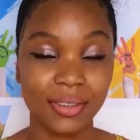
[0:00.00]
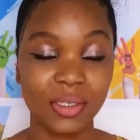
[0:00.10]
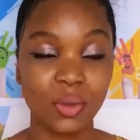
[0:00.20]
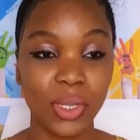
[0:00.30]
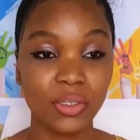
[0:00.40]

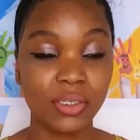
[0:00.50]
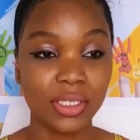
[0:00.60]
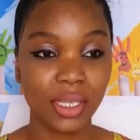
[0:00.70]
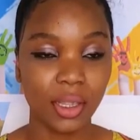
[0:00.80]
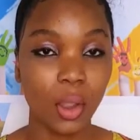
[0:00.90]
So when you
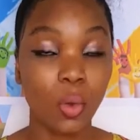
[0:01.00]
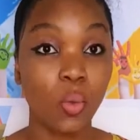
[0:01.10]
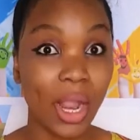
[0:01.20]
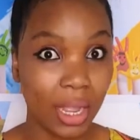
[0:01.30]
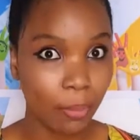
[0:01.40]
say
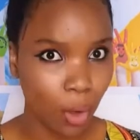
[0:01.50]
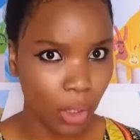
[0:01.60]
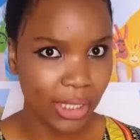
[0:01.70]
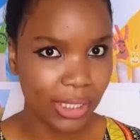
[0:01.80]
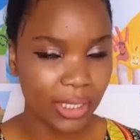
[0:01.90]

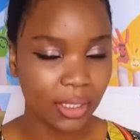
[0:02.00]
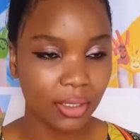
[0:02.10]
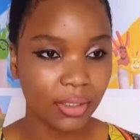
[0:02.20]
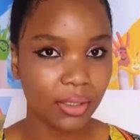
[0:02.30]
guacamole,